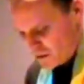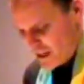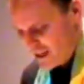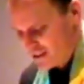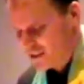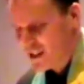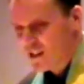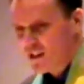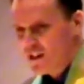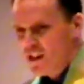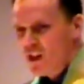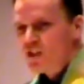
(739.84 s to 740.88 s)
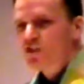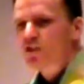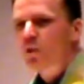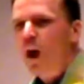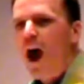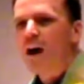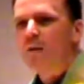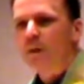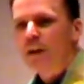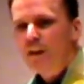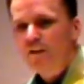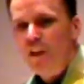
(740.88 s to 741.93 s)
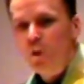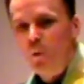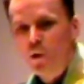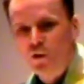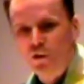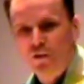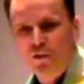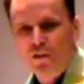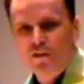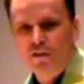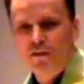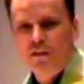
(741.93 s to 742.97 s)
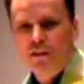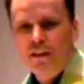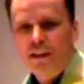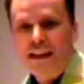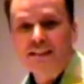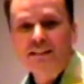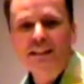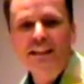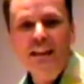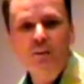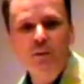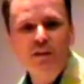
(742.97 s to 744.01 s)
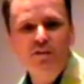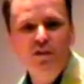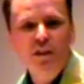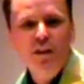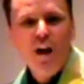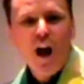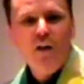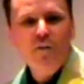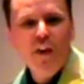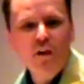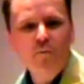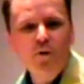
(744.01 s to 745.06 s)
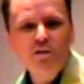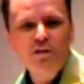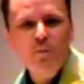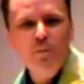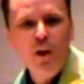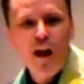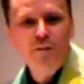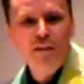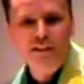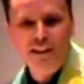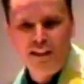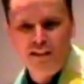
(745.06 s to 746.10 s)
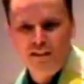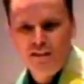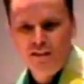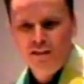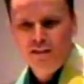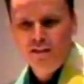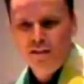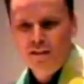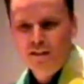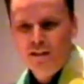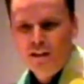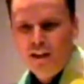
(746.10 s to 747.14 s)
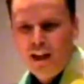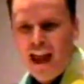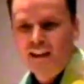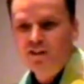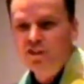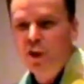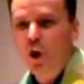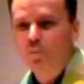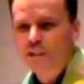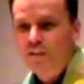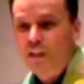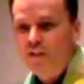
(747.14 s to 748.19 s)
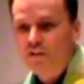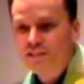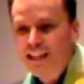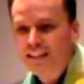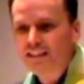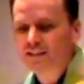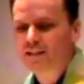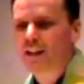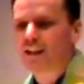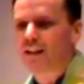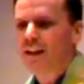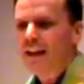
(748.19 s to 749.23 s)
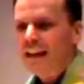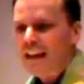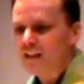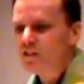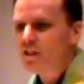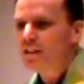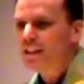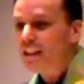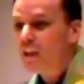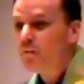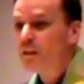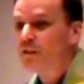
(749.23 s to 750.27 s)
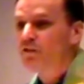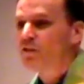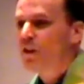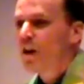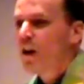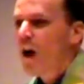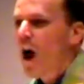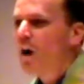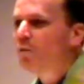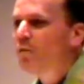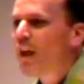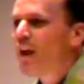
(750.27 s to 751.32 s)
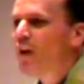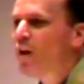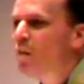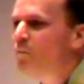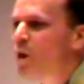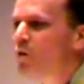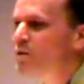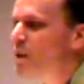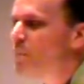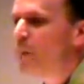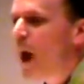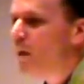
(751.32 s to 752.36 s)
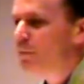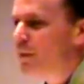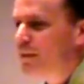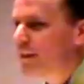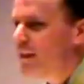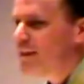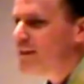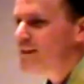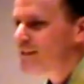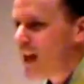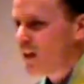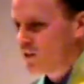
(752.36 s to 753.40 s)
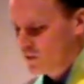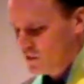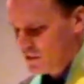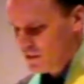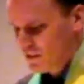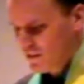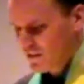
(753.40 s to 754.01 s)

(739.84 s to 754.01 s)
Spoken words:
says, scribe their worth into the image of their most private need, and sculpt their dignity into the image of their most public selves.